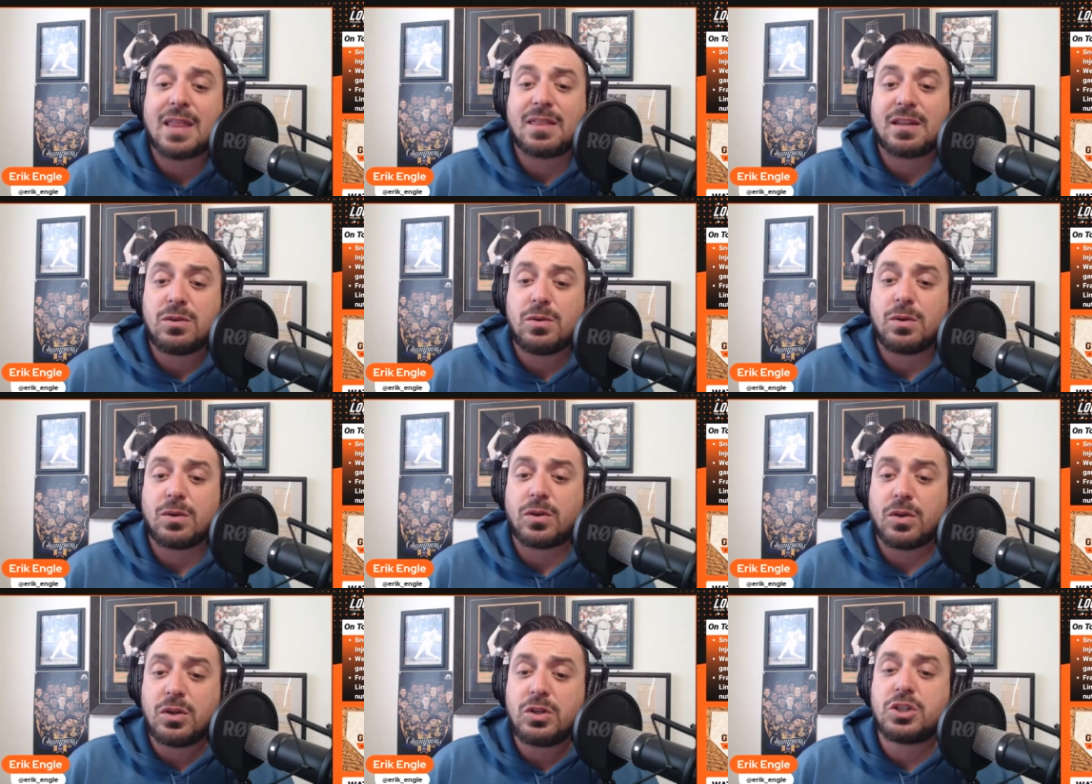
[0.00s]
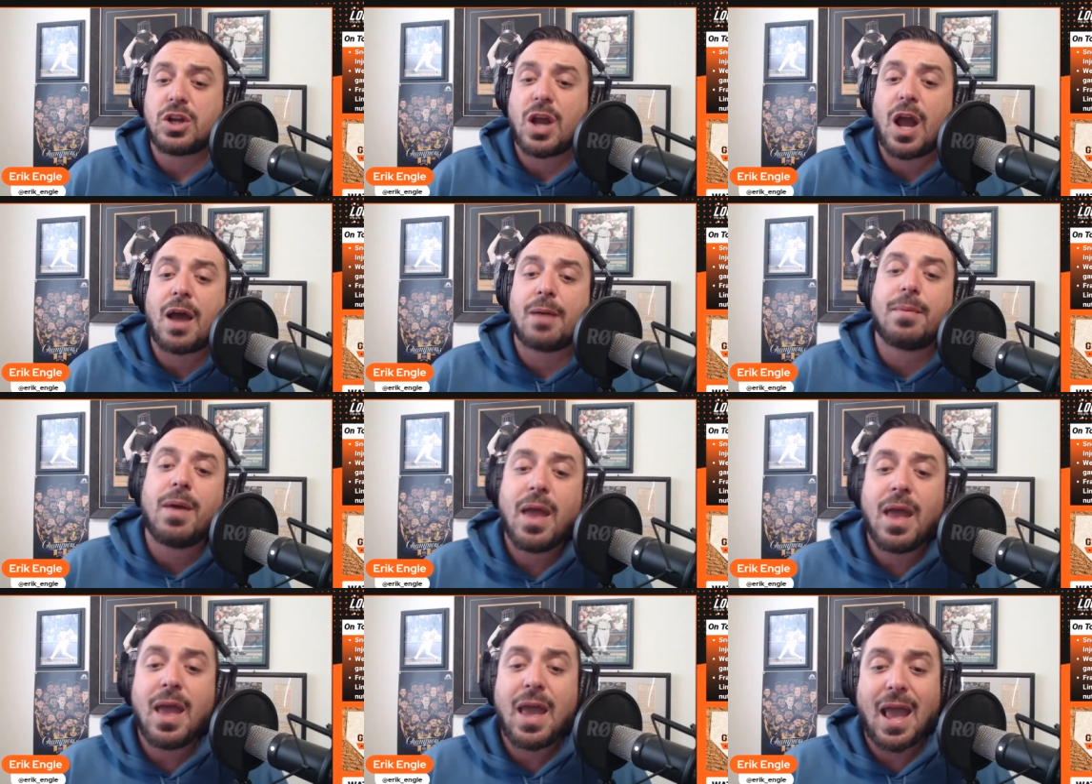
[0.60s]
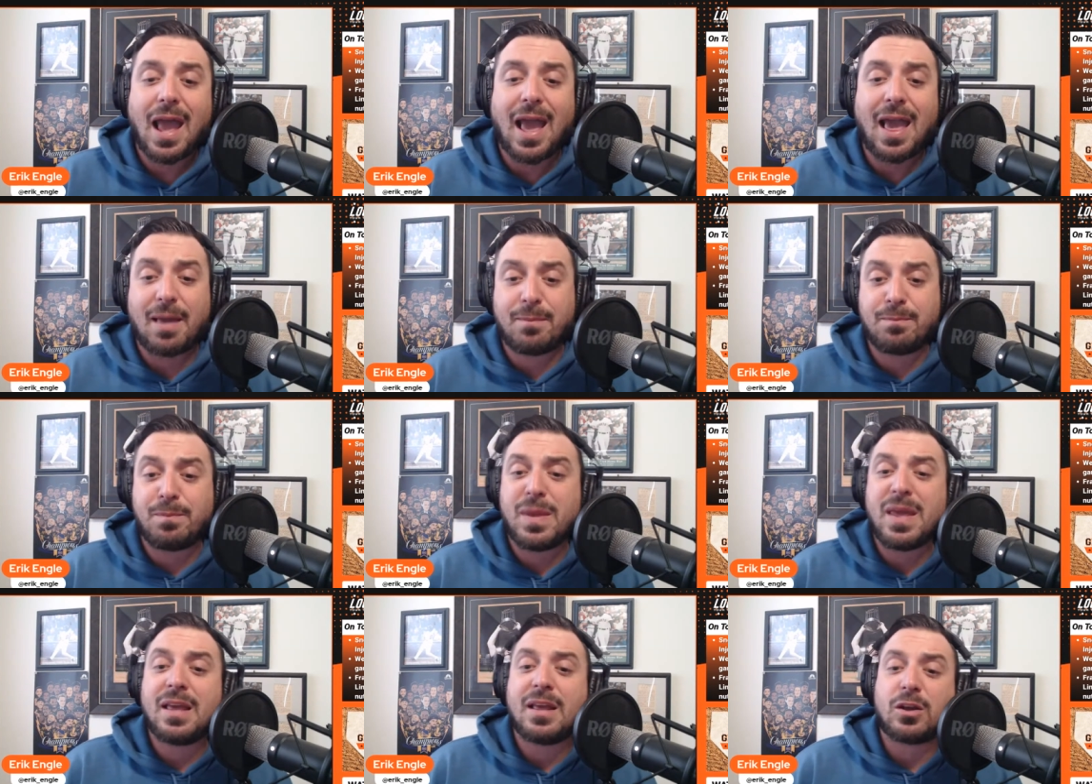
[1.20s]
They do a good job at
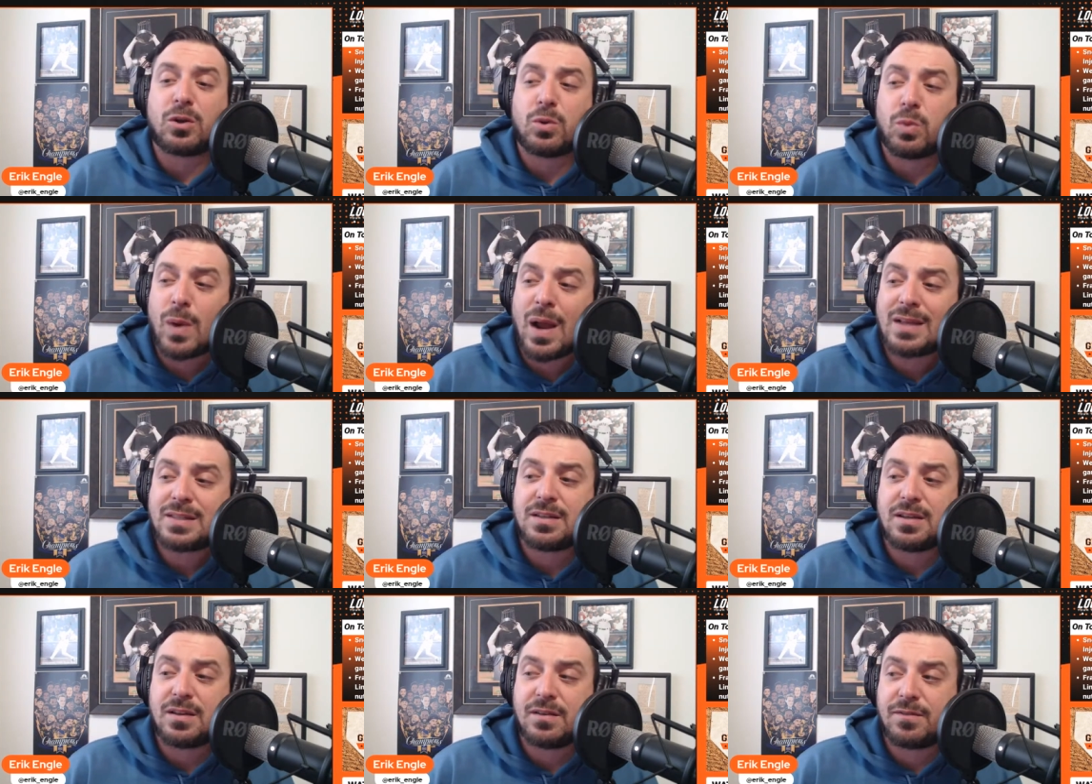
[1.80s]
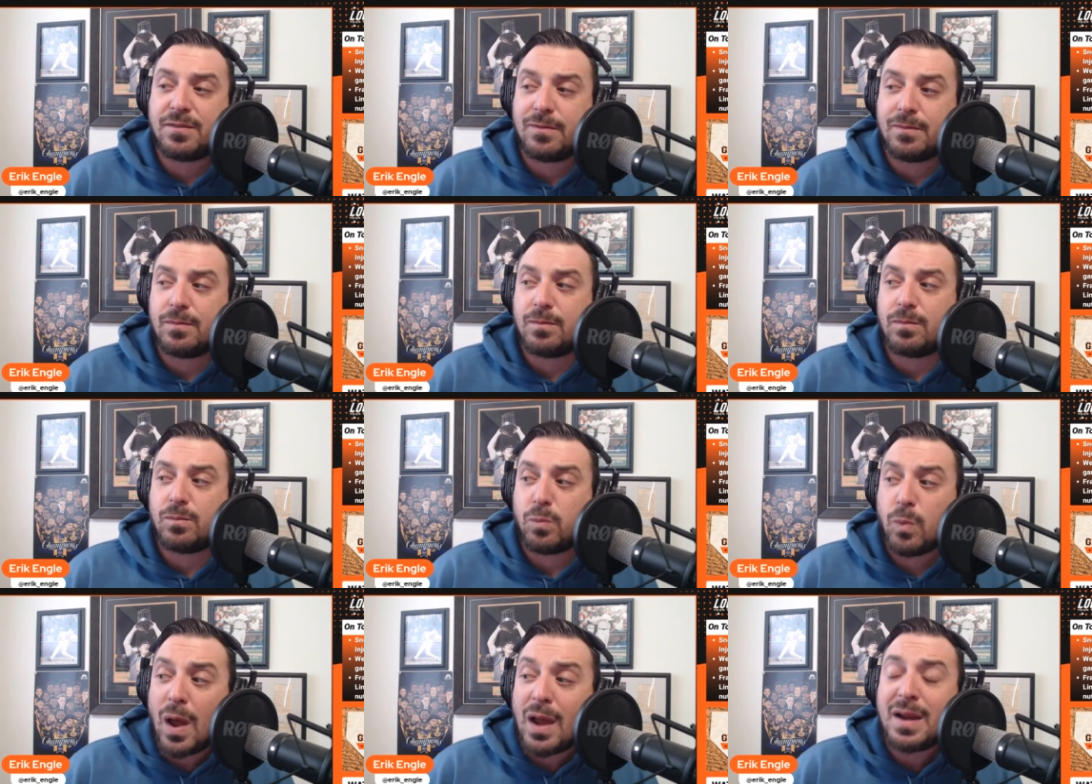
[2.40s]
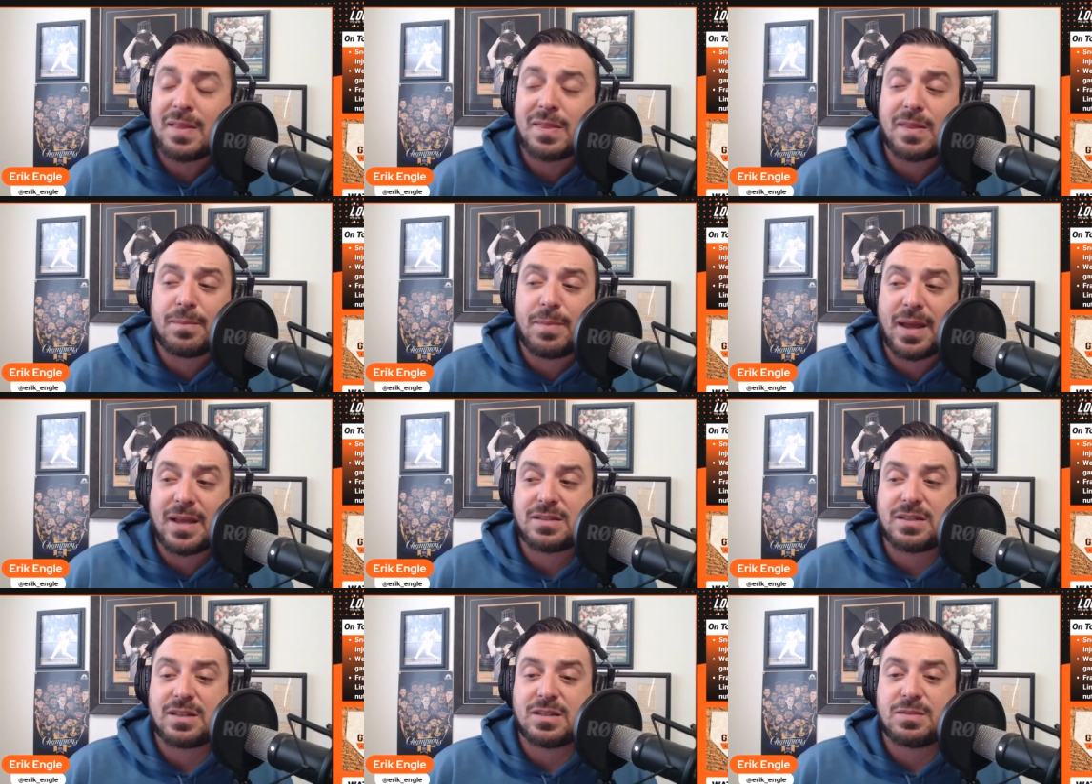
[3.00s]
being aggressive, running the
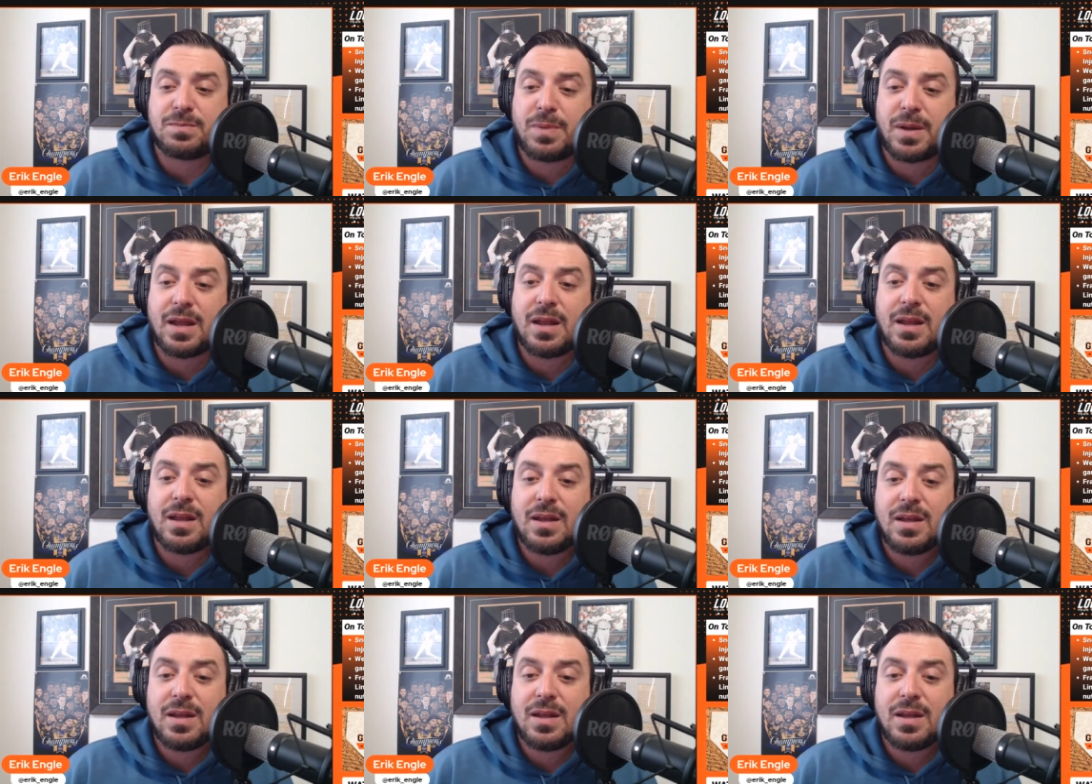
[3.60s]
bases, but